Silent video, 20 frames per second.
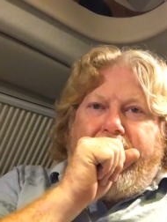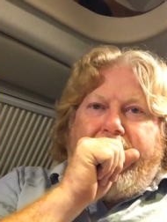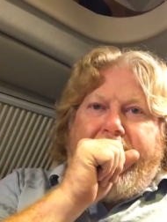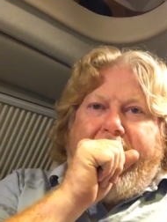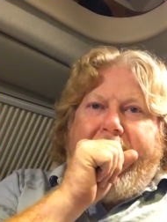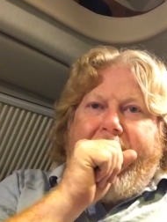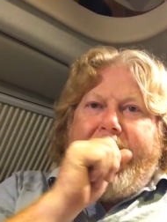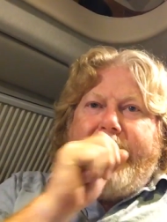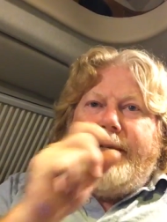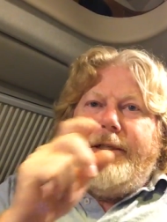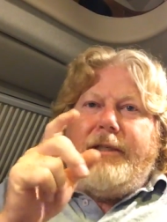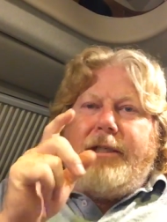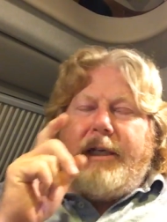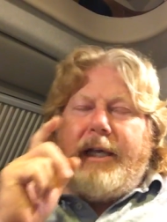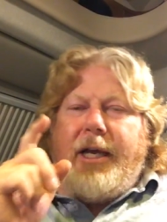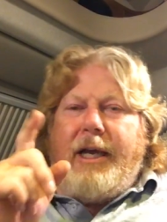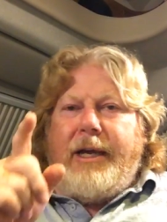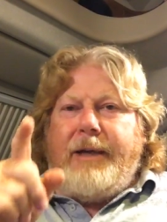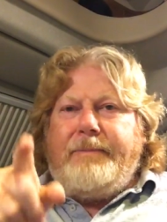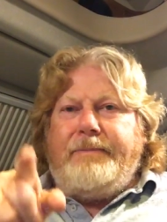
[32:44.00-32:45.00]
And
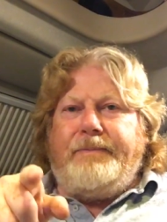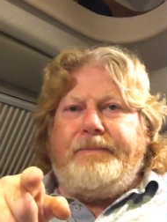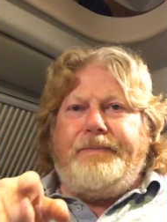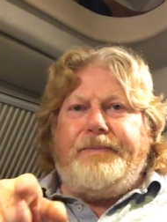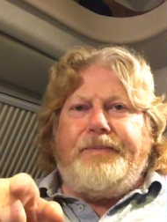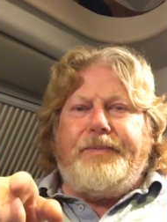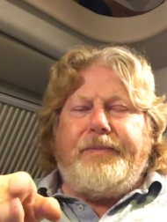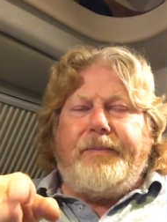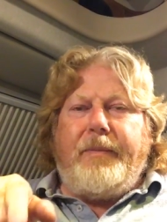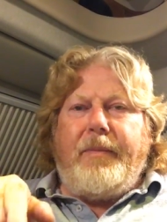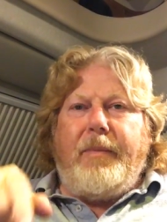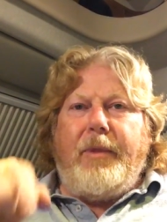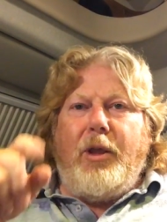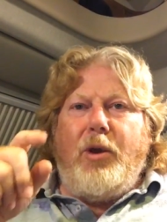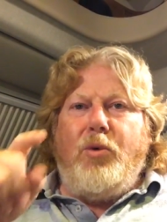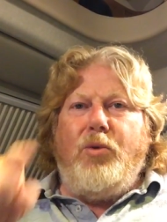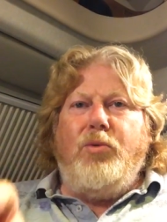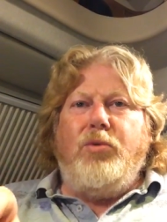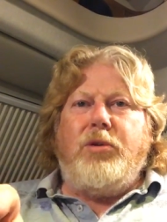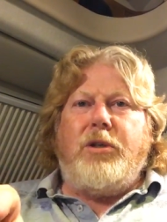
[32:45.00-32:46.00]

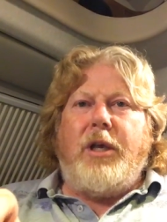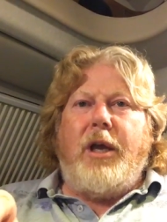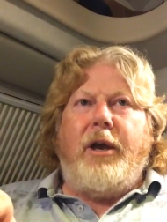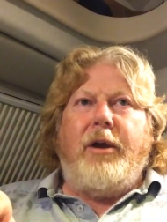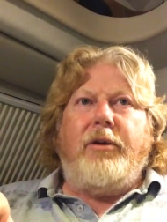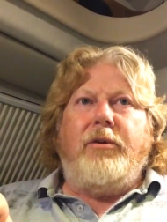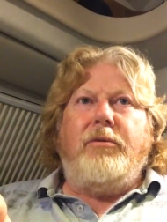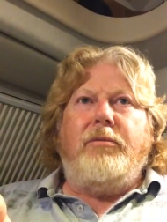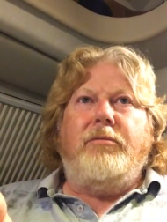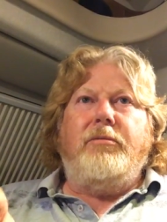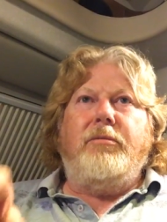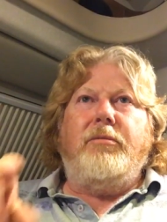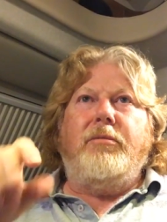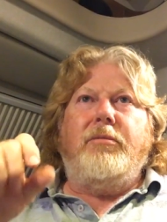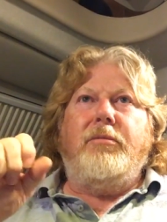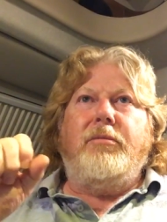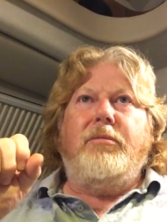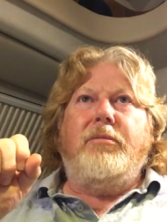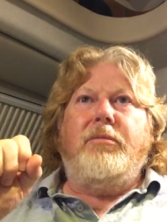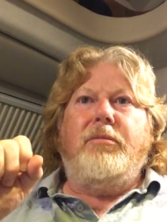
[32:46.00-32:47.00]
also,
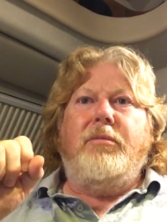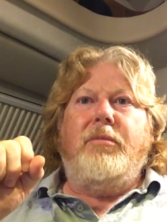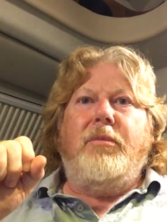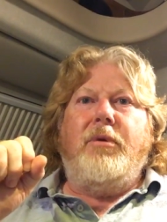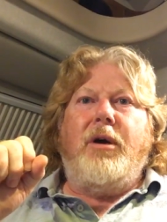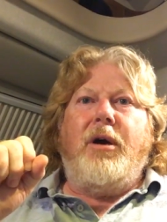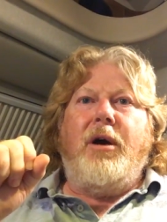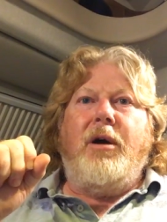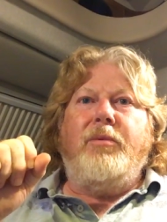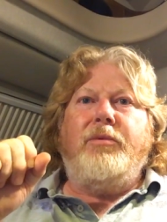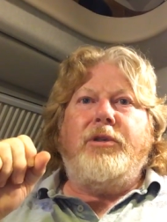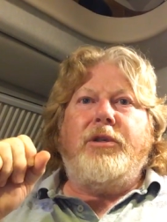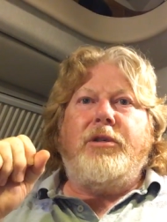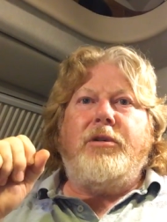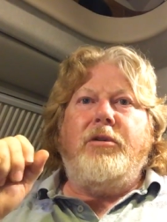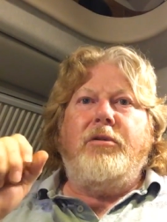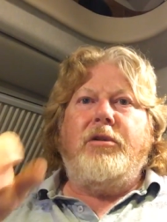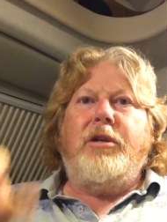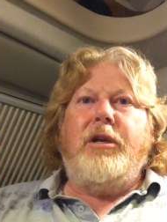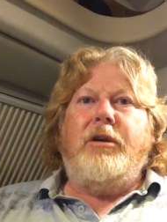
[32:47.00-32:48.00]
I was
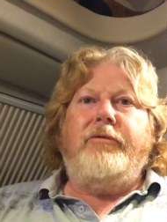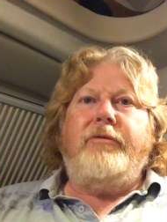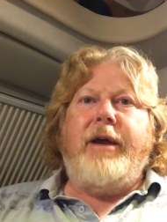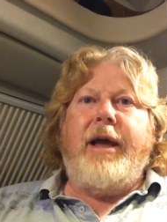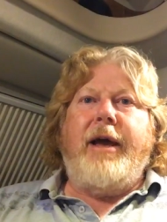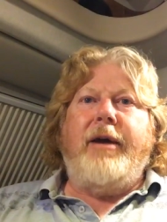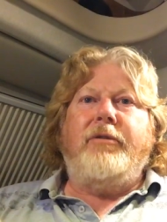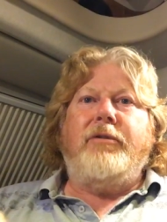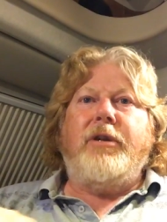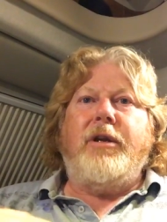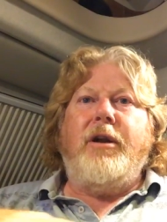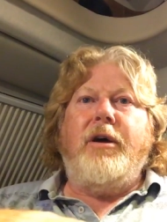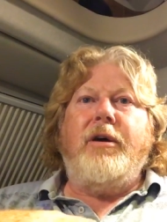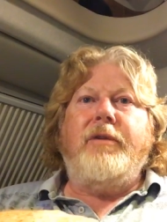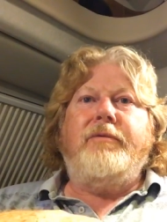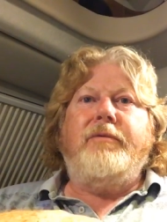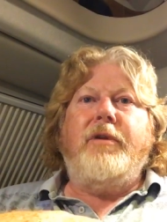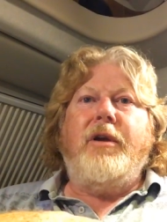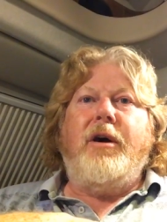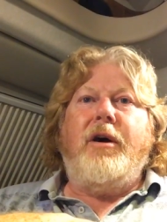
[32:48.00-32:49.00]
looking around
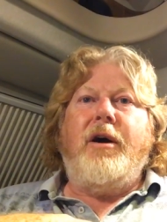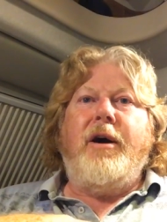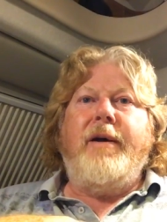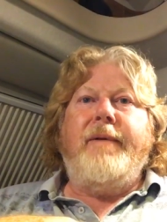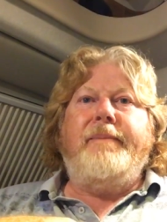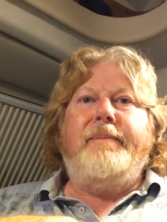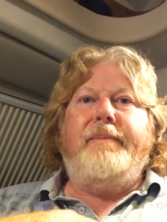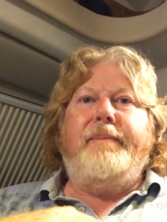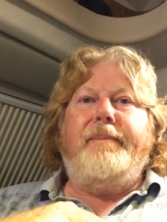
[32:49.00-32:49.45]
and I